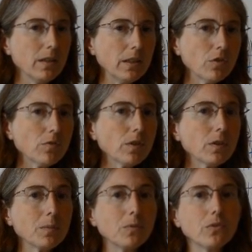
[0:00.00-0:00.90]
these
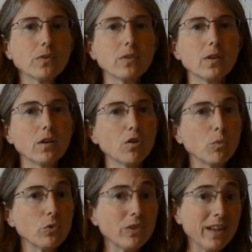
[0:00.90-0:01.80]
verbs are
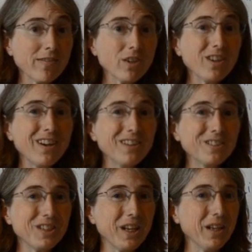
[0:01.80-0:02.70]
almost never
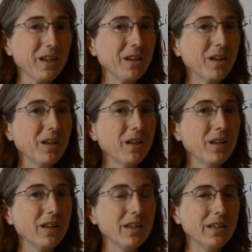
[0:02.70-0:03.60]
conjugated
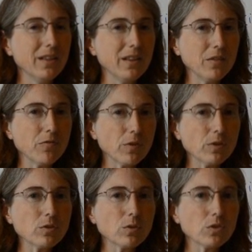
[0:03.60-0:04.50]
in the
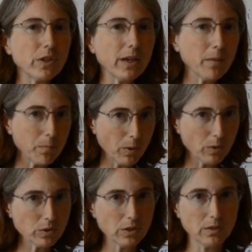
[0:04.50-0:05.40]
first or second
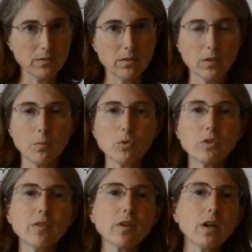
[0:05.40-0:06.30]
person. They're
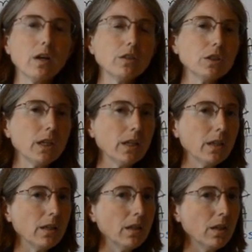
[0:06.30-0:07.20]
almost never
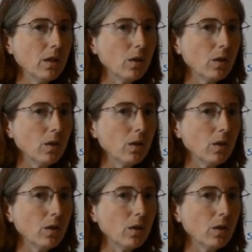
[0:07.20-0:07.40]
conjugated